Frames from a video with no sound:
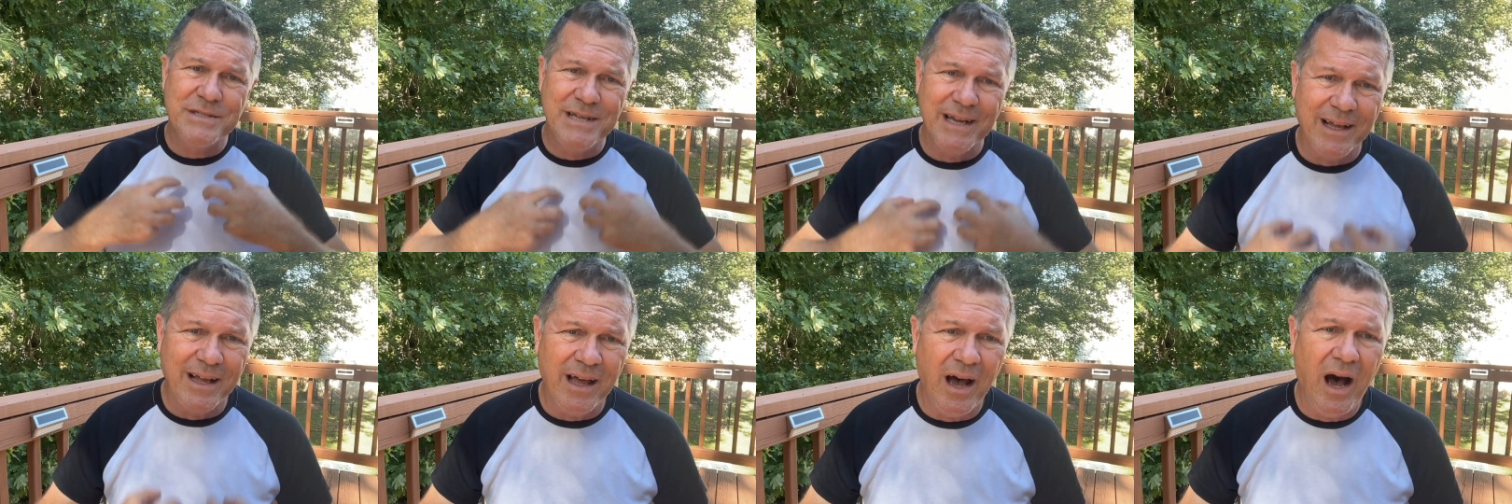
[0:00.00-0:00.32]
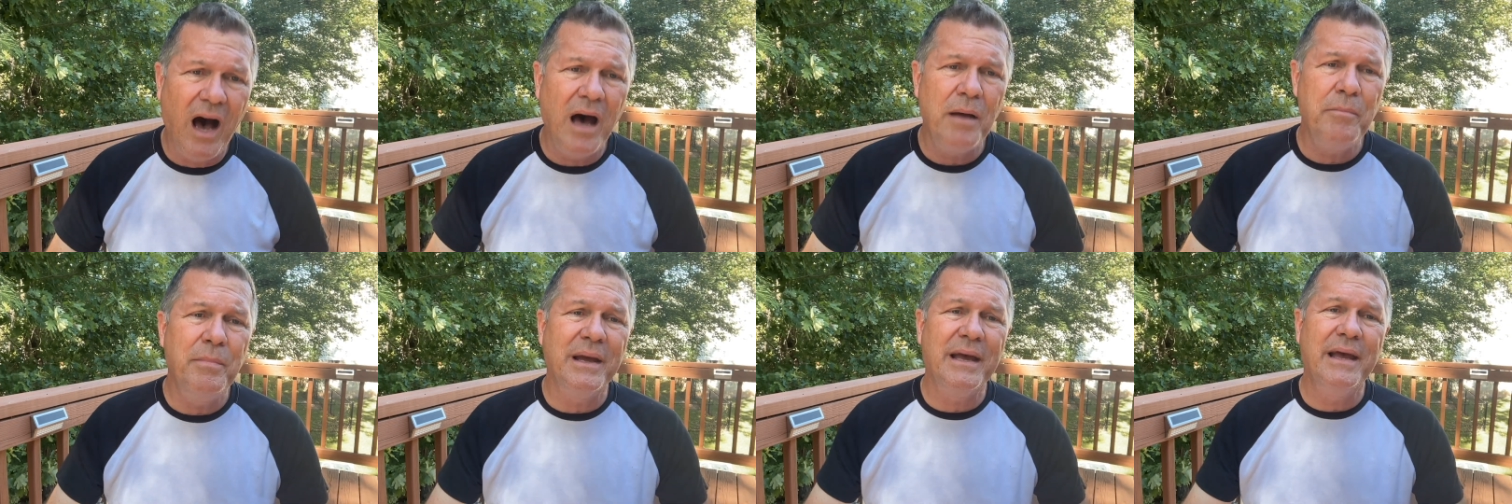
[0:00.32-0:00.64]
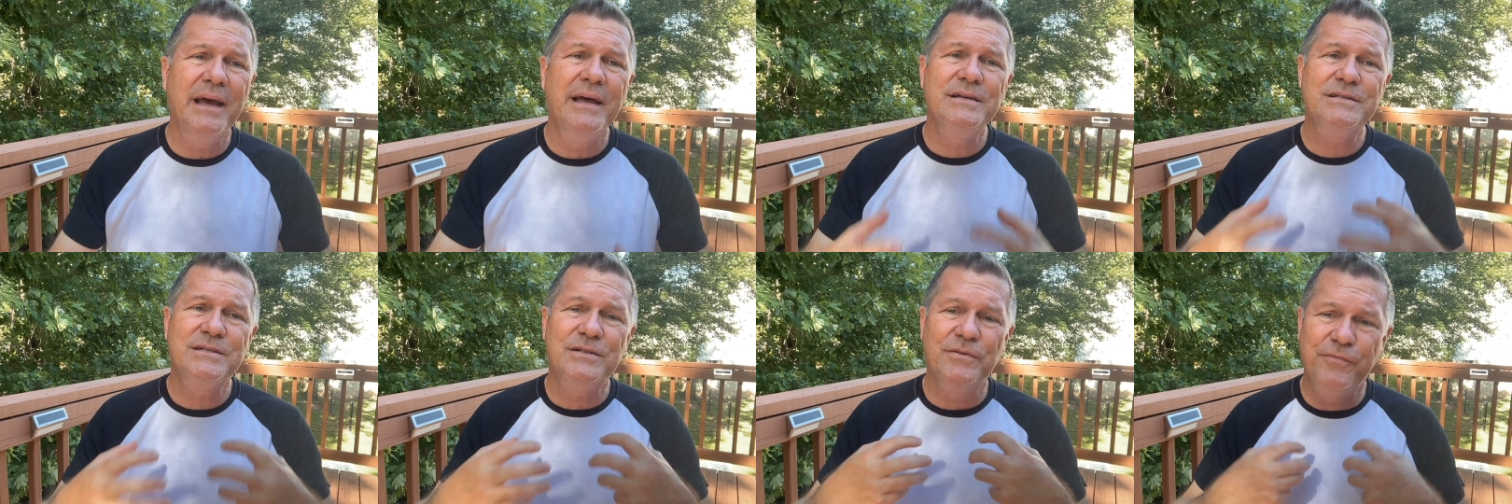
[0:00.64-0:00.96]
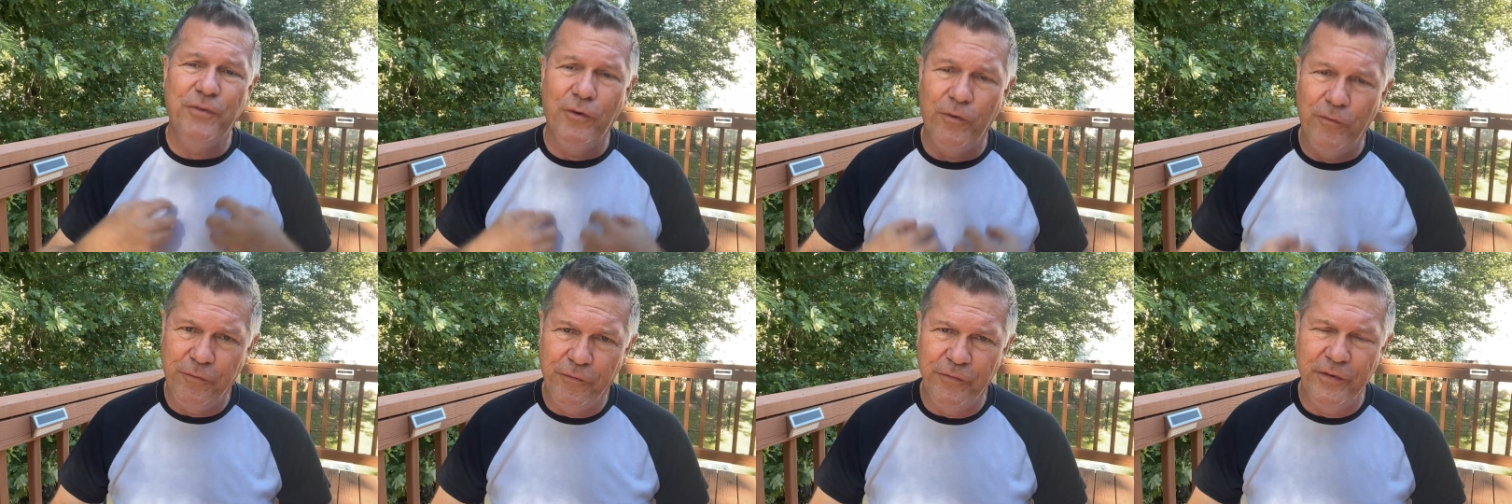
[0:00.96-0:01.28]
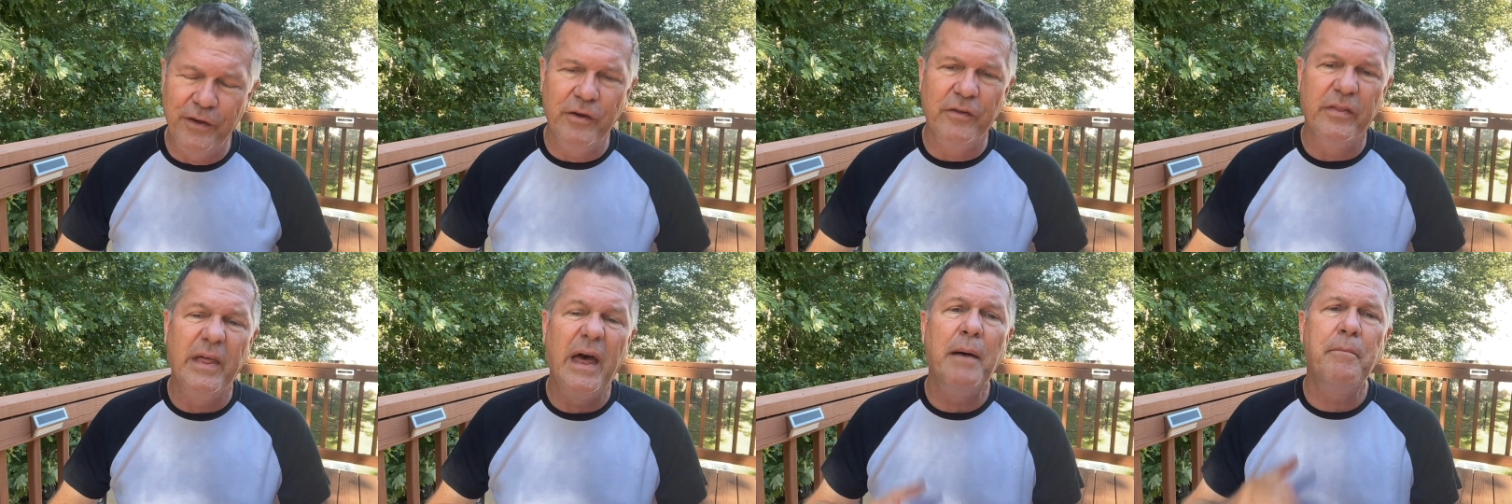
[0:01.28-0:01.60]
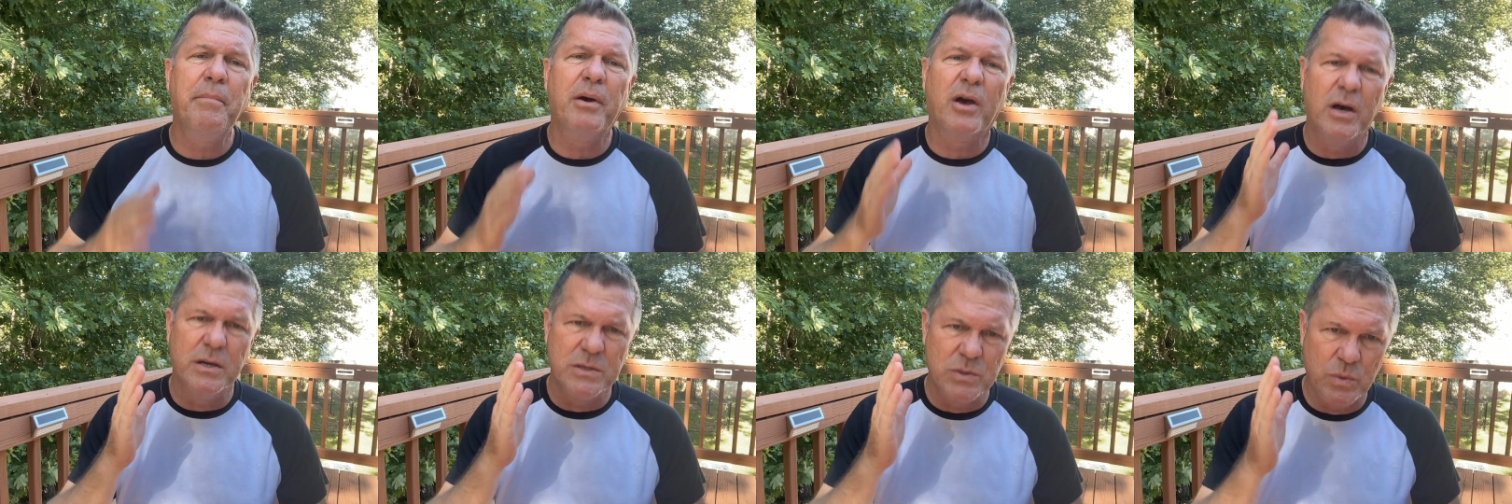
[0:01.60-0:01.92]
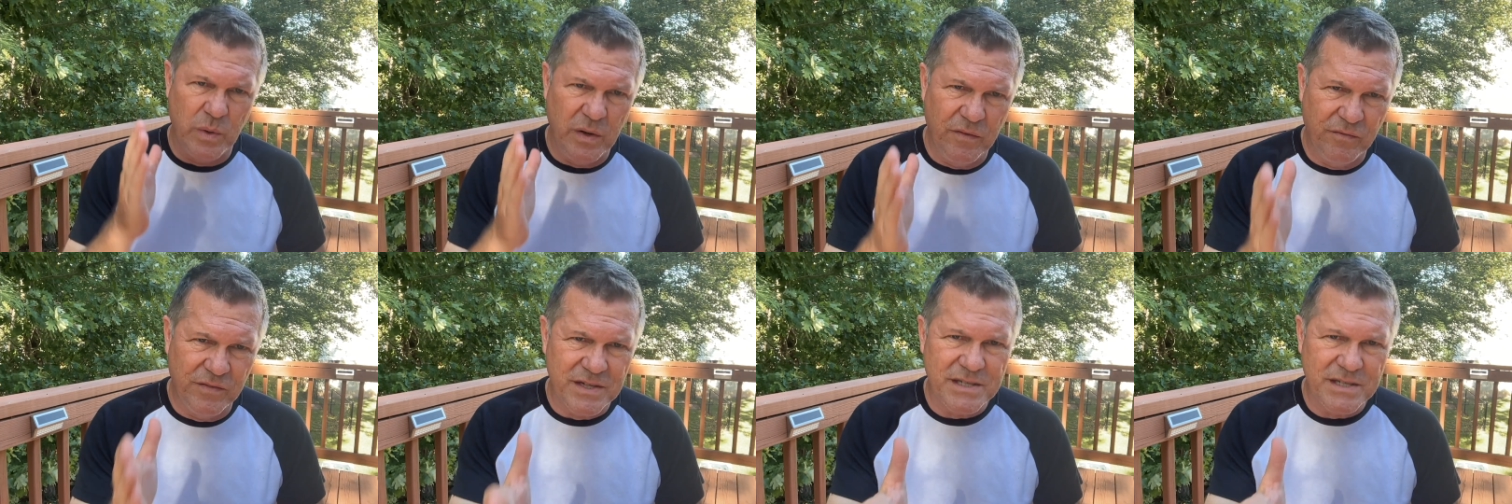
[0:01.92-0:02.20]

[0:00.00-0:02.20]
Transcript: and God begins to fulfill that because we've